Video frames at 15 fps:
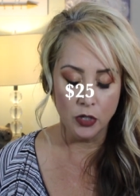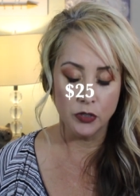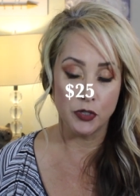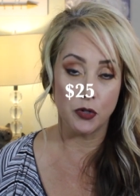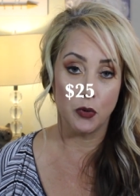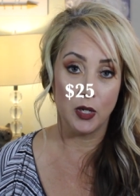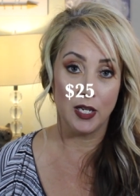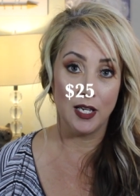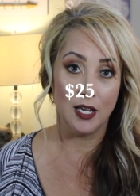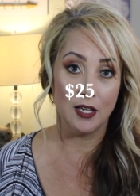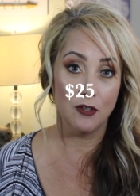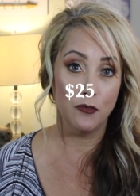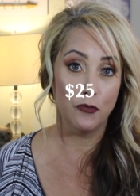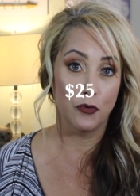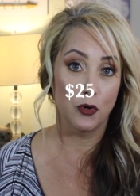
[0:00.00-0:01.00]
So
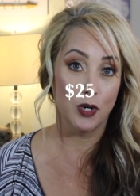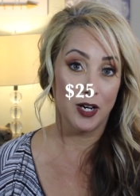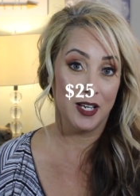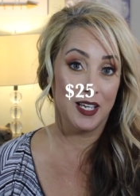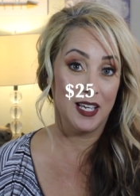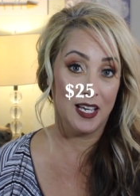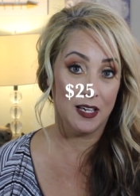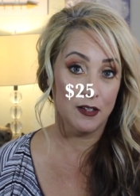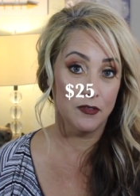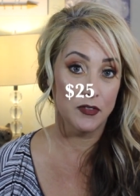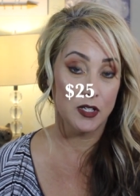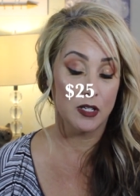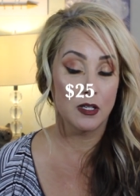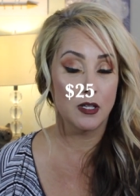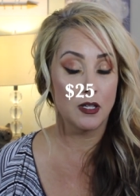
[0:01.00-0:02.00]
again, for a
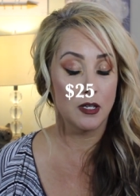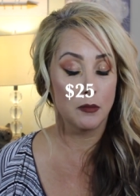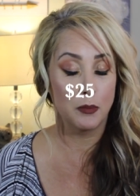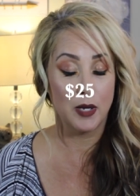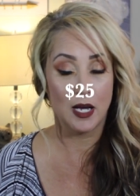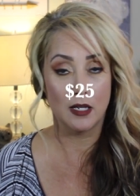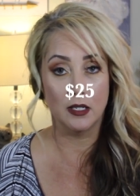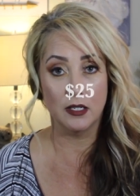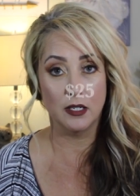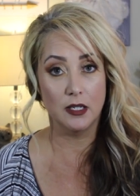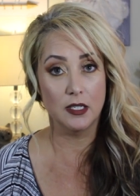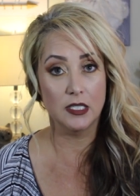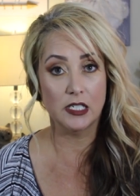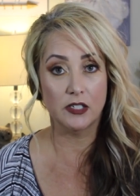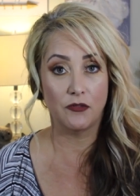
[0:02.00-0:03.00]
gift, the
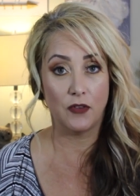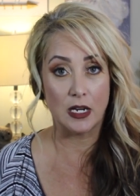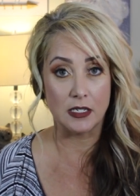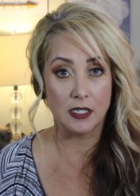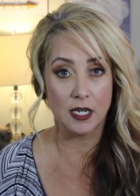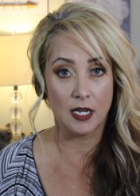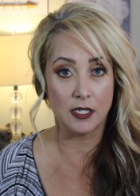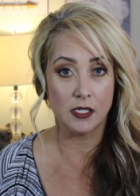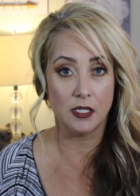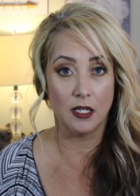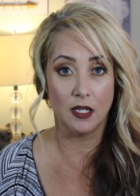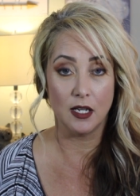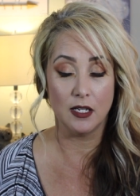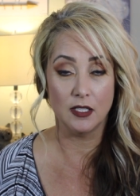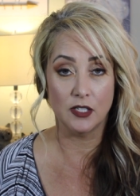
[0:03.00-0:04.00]
palette is
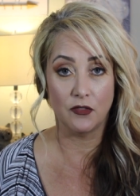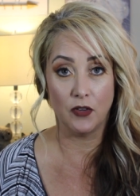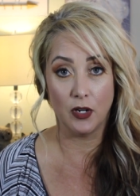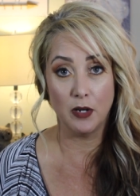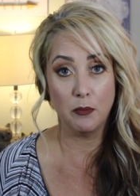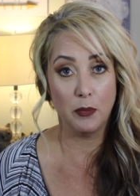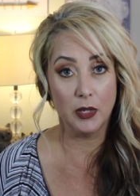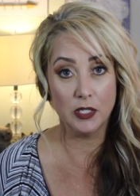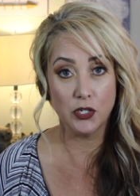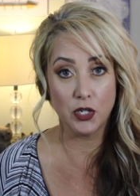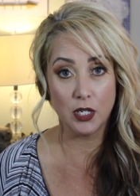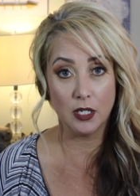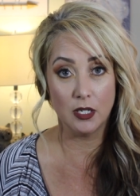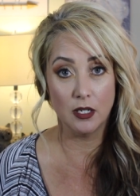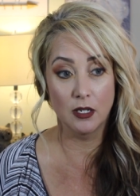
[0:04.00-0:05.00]
fantastic. It's very
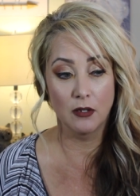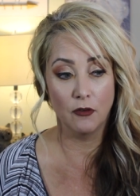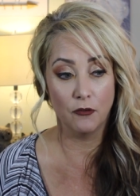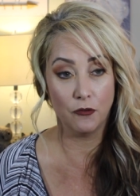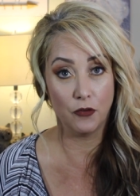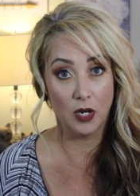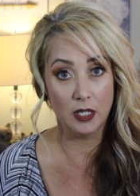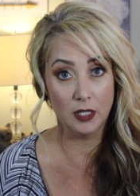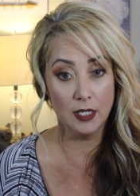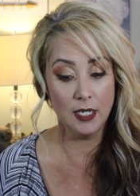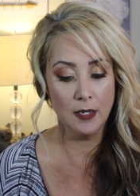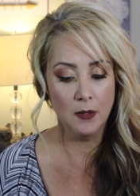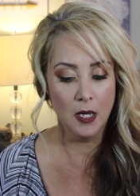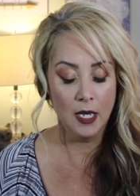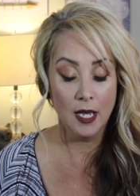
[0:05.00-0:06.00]
budget
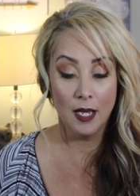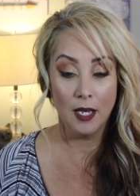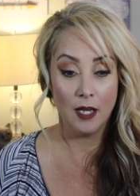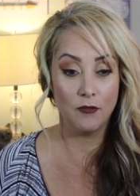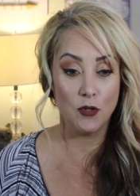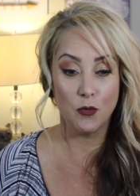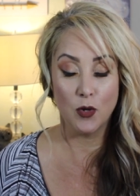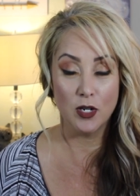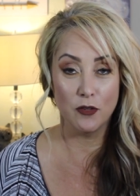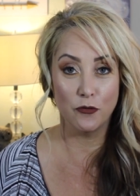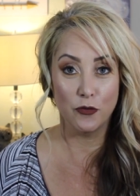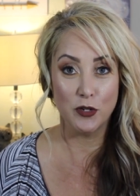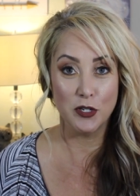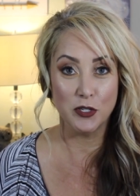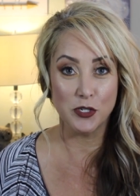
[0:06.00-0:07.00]
friendly. If you want it
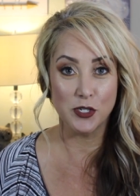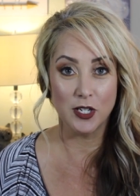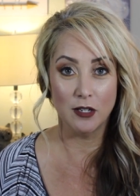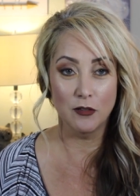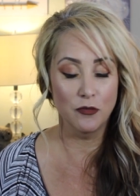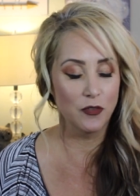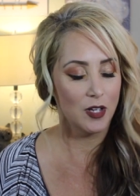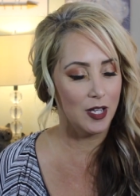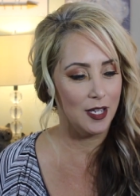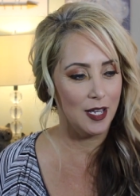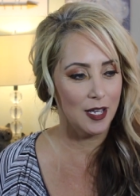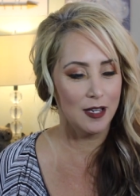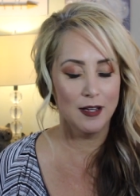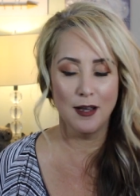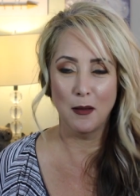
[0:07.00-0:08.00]
for yourself,
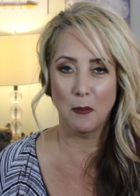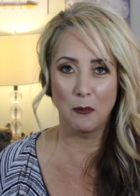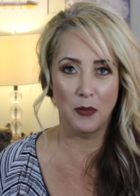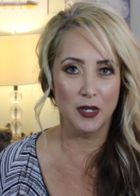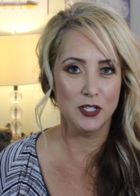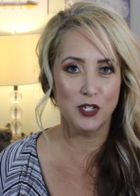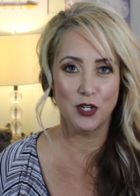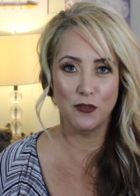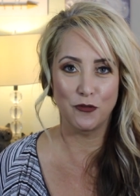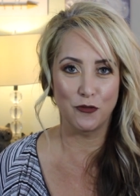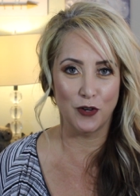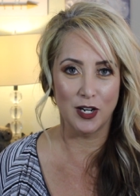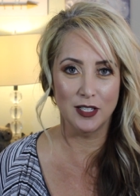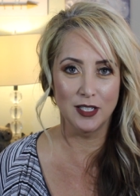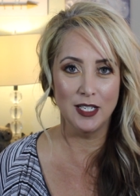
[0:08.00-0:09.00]
again, budget
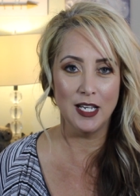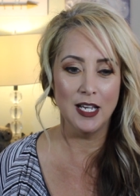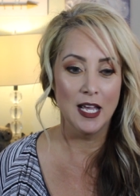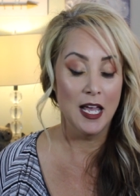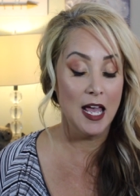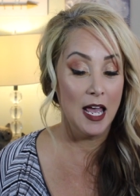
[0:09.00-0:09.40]
friendly.